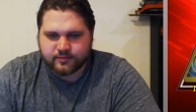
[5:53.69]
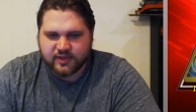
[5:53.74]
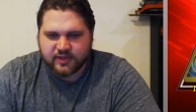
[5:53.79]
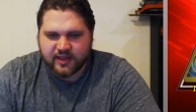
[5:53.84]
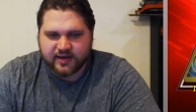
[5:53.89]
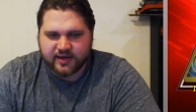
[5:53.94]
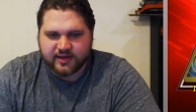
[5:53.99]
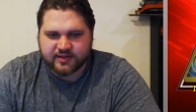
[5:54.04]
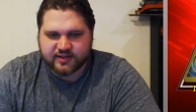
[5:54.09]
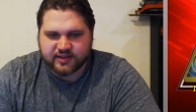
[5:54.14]

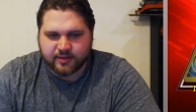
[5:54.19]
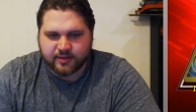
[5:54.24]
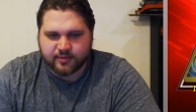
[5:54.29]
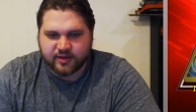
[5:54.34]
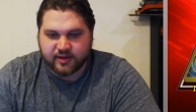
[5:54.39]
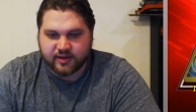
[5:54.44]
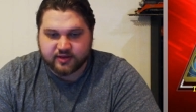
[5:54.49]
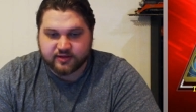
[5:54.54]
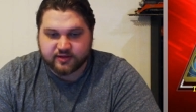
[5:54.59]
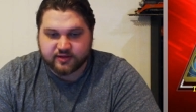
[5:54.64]
That is
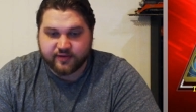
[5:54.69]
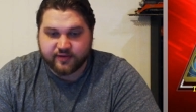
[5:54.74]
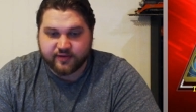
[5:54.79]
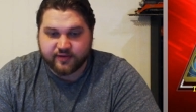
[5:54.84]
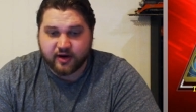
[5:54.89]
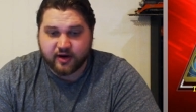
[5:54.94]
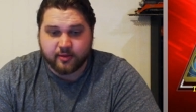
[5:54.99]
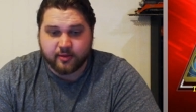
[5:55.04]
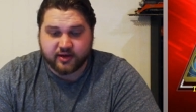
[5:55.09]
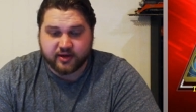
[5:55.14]
something that is
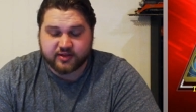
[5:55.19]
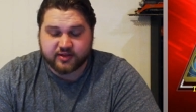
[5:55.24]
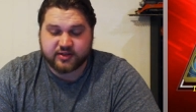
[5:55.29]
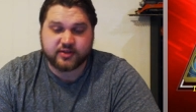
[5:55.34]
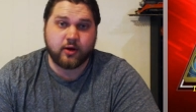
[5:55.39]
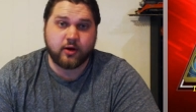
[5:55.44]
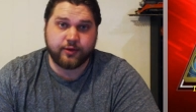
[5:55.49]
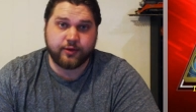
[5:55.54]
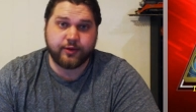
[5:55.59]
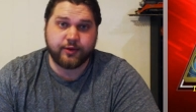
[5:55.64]
very
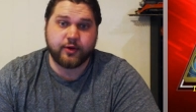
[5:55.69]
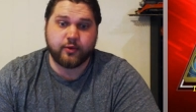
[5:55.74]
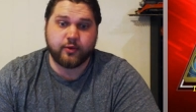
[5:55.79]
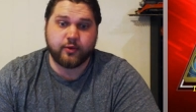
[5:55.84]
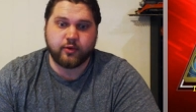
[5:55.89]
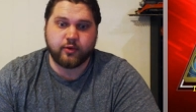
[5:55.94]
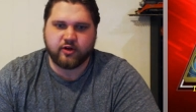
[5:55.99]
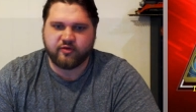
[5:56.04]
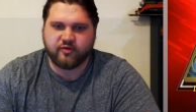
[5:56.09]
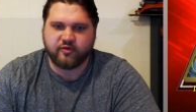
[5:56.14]
much on the
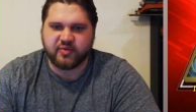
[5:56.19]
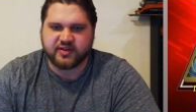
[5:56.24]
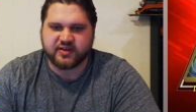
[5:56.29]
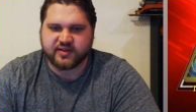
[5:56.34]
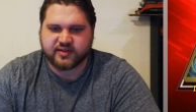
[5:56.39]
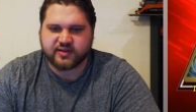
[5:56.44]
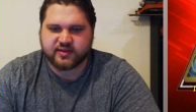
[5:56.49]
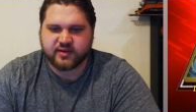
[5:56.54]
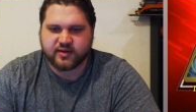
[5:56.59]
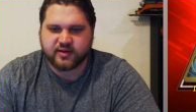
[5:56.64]
order of
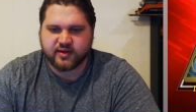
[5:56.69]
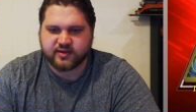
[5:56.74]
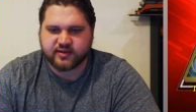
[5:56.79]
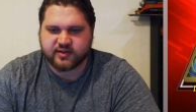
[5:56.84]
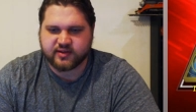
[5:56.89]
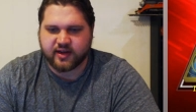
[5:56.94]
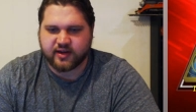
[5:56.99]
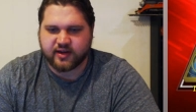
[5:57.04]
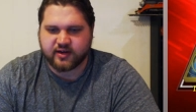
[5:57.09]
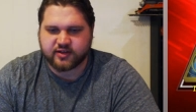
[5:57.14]
business. Is
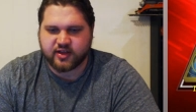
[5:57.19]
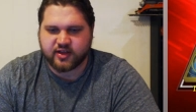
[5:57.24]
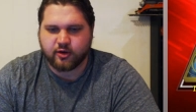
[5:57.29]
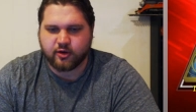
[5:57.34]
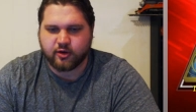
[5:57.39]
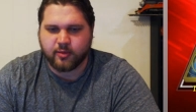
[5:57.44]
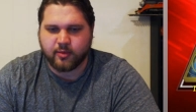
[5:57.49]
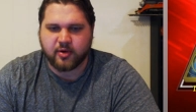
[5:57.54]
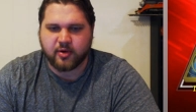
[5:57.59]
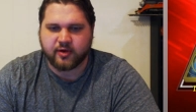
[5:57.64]
that I can just
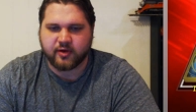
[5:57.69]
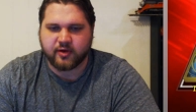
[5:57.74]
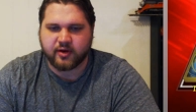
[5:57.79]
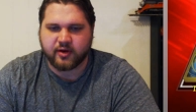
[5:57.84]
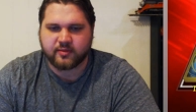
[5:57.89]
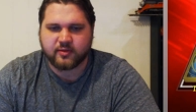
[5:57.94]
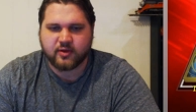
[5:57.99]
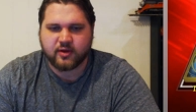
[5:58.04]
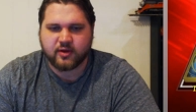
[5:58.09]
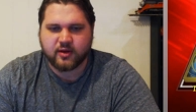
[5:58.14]
kill my
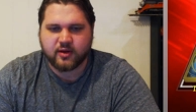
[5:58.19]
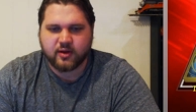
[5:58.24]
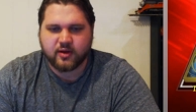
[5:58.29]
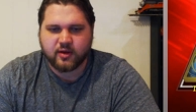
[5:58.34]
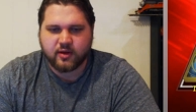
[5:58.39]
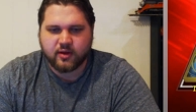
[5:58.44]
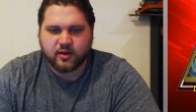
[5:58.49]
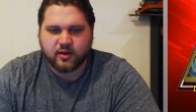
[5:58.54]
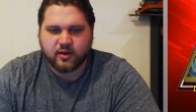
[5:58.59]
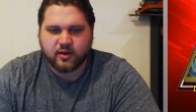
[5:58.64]
opponent.
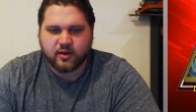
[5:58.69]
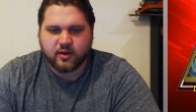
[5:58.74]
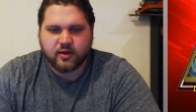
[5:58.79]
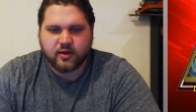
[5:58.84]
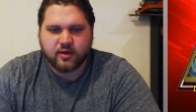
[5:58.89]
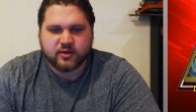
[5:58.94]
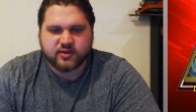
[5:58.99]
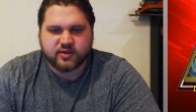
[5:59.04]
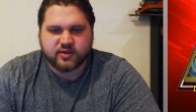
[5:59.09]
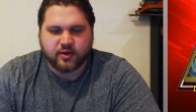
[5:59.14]

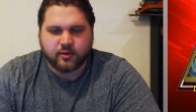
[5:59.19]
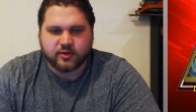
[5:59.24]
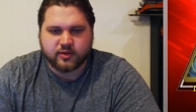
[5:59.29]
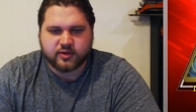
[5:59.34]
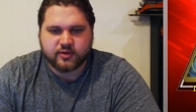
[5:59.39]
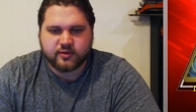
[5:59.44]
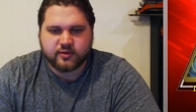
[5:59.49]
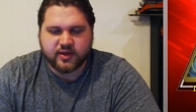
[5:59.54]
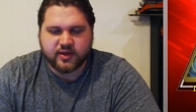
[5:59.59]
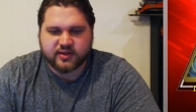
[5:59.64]
So we'll
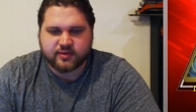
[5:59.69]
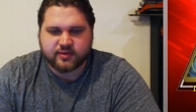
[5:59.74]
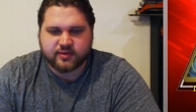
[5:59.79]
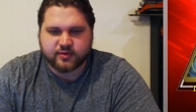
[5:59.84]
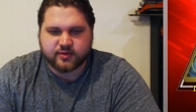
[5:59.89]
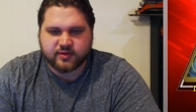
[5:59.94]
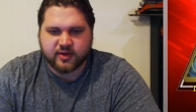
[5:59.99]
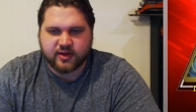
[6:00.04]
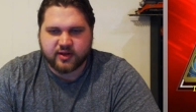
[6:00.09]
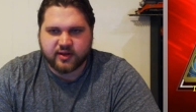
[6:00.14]
do this,
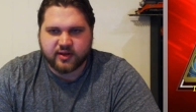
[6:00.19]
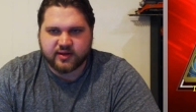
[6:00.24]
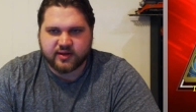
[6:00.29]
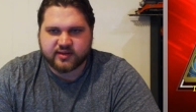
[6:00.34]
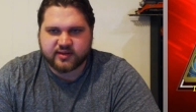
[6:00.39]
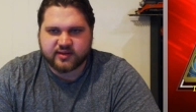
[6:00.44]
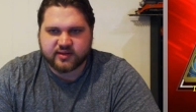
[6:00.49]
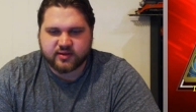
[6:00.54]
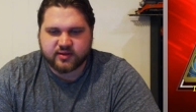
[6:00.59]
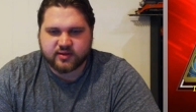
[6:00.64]
we'll summon
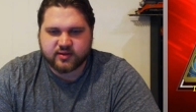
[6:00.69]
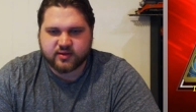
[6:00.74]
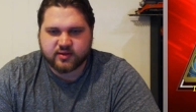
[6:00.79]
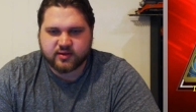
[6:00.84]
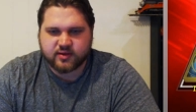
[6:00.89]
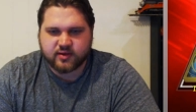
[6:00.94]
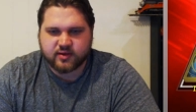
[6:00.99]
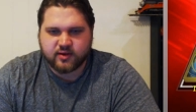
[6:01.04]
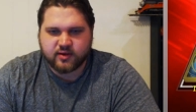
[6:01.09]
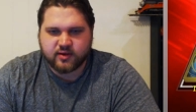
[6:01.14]
this,
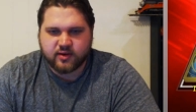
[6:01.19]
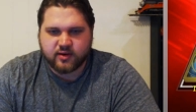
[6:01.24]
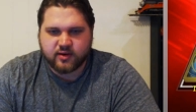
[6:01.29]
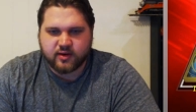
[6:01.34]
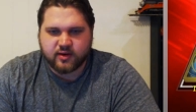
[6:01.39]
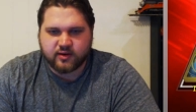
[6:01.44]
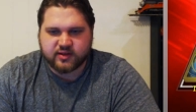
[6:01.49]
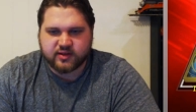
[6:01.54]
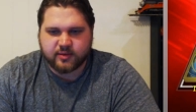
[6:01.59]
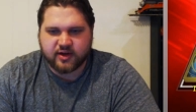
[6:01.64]

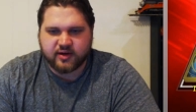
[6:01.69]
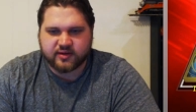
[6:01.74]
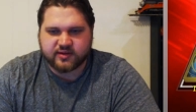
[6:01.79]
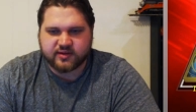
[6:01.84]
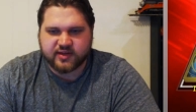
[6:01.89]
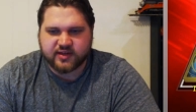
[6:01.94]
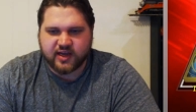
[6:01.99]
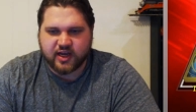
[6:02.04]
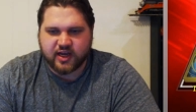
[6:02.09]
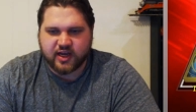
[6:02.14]
summon it in
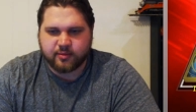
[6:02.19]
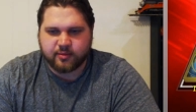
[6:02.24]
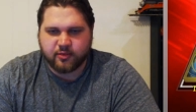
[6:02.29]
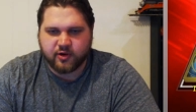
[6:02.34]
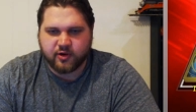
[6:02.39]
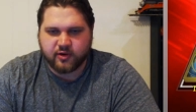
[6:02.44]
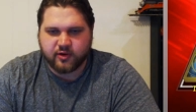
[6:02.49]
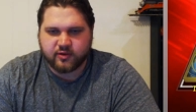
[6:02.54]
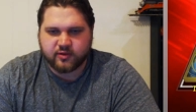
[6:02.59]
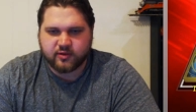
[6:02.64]
attack
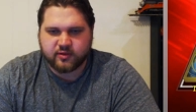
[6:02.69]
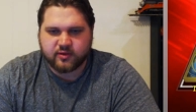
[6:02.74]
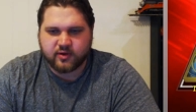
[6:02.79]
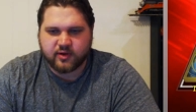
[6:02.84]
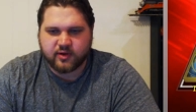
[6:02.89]
mode,